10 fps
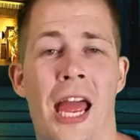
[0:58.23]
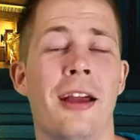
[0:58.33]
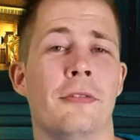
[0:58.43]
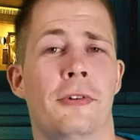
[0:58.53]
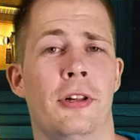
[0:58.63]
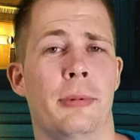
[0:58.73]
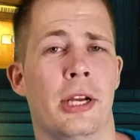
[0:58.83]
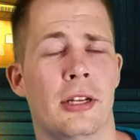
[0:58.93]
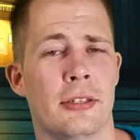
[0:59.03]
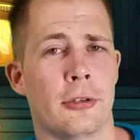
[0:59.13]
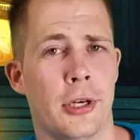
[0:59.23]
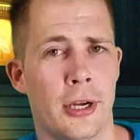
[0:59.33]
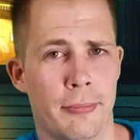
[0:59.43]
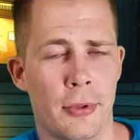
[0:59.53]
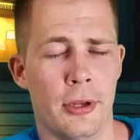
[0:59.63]
And follow me on
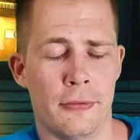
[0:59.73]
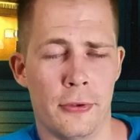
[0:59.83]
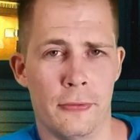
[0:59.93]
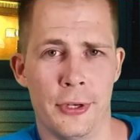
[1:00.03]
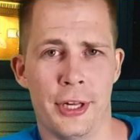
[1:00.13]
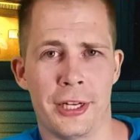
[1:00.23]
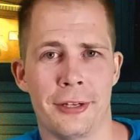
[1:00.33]
Instagram if you feel like